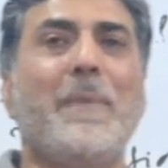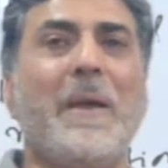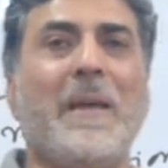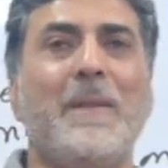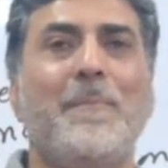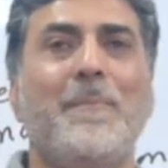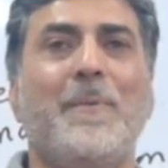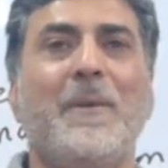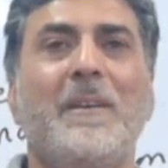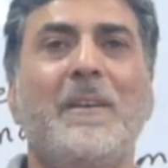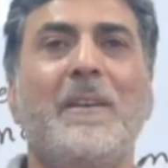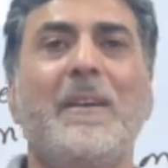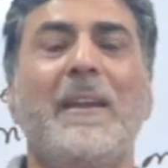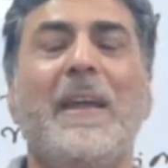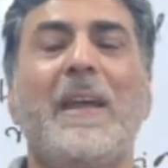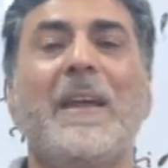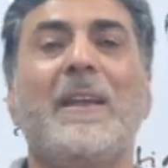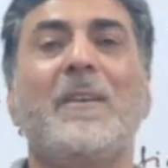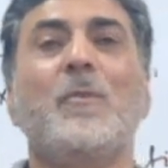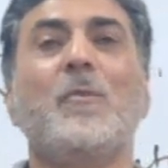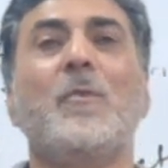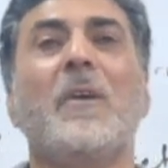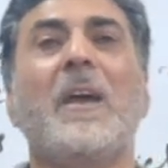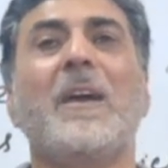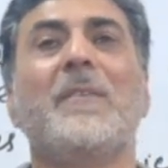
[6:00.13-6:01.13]
be benefited
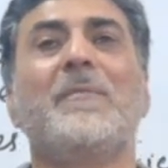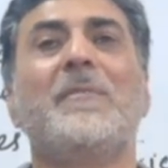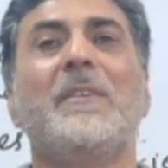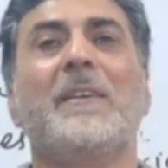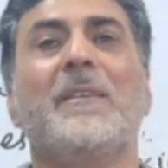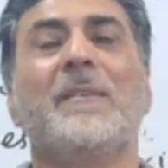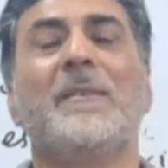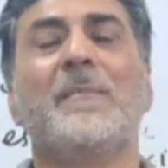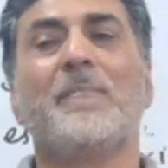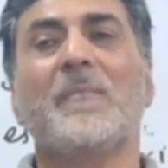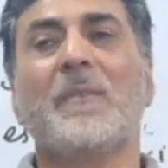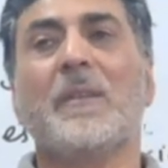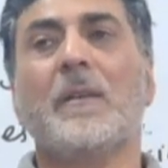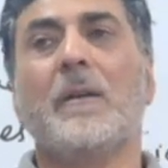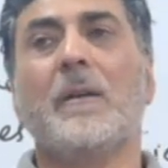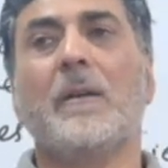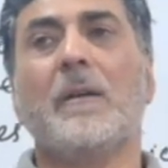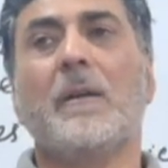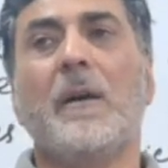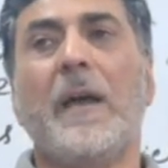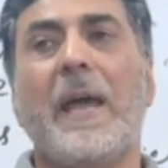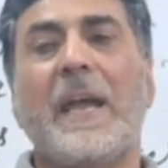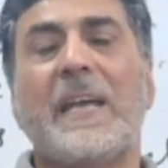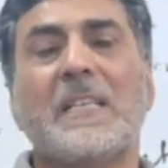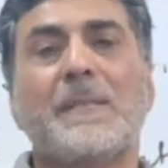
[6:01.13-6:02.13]
and you have the
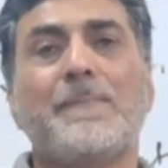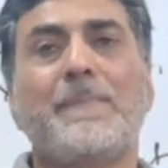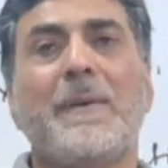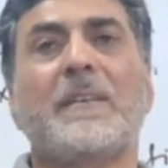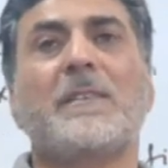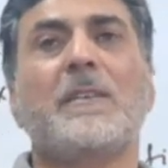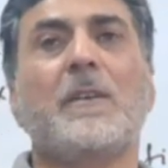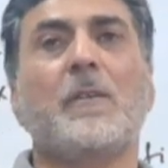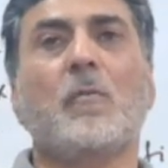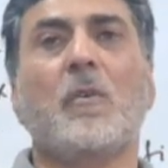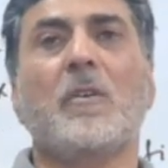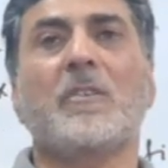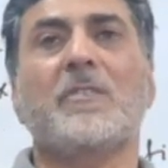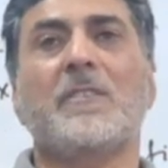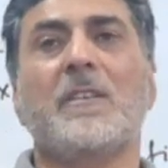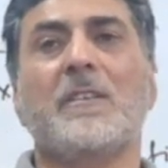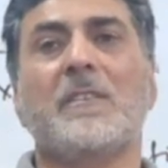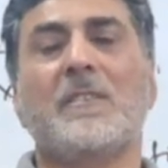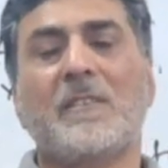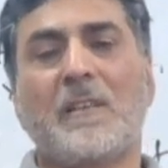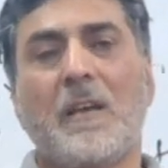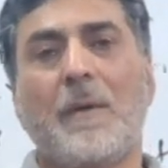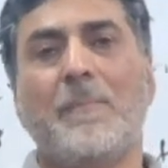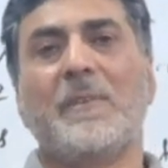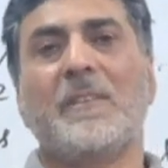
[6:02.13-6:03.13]
expected
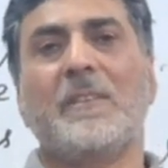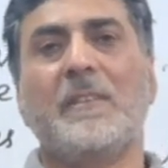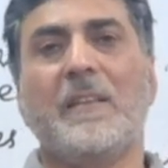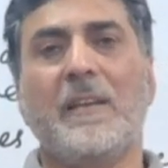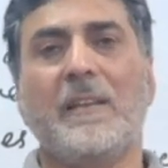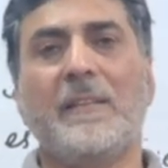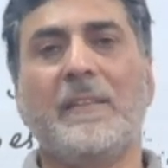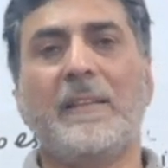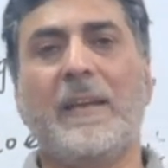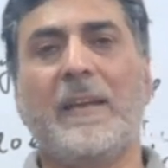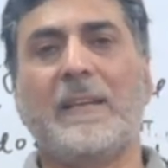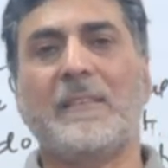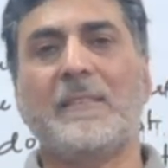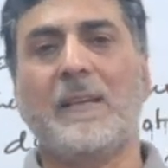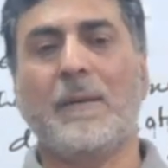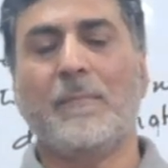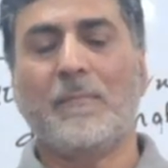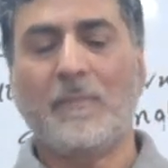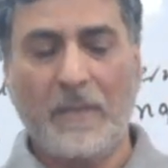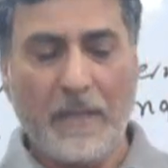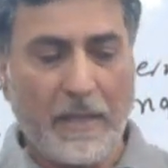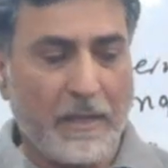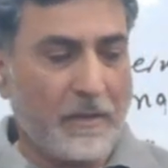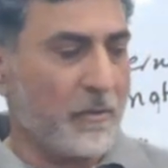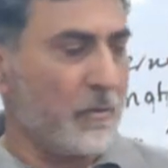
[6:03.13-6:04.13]
questions coming there in the
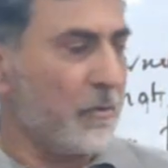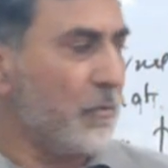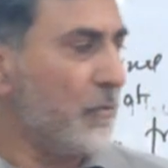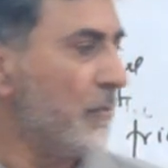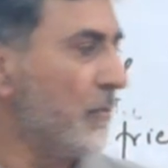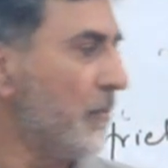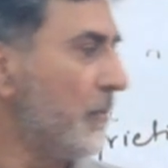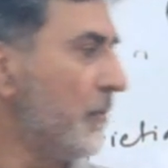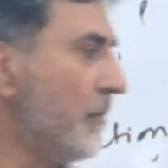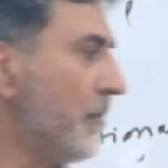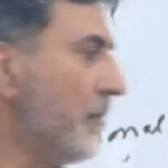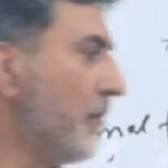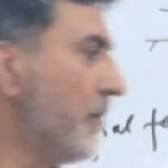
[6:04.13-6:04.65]
exam. Thank you.